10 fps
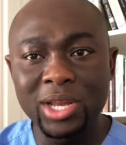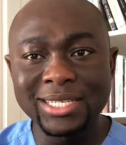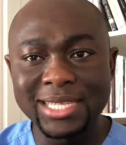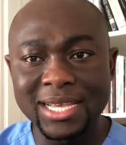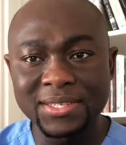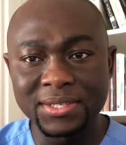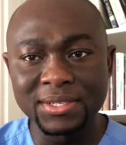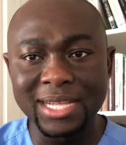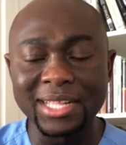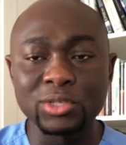intestine,
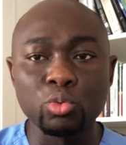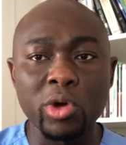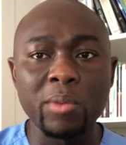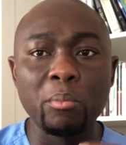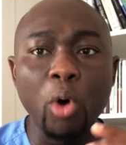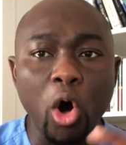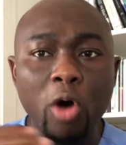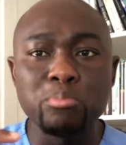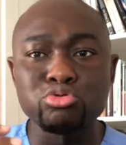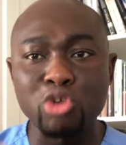that is where
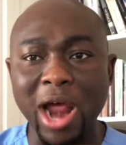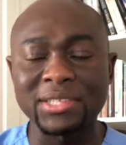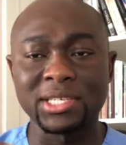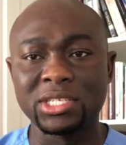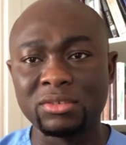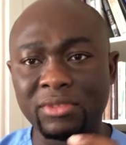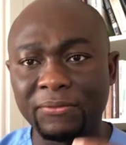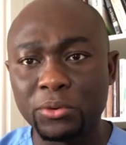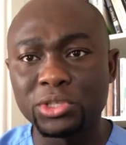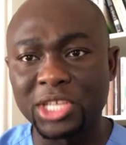more processing of the
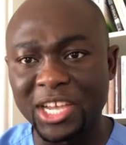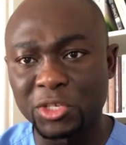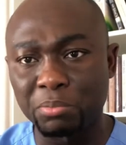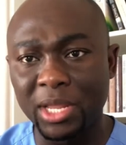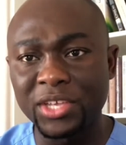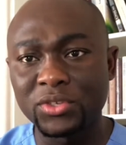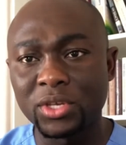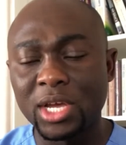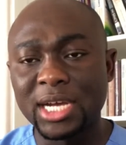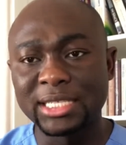food takes place.
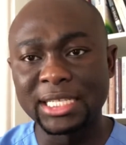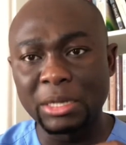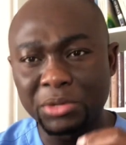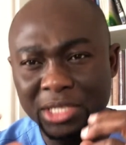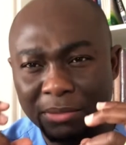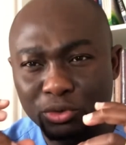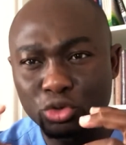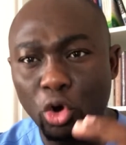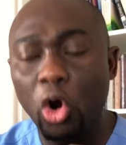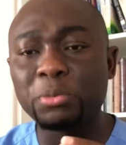Then there is an
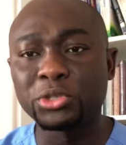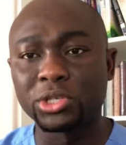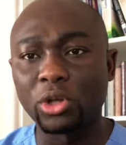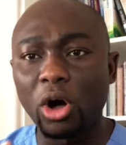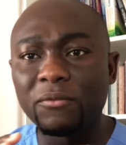absorption of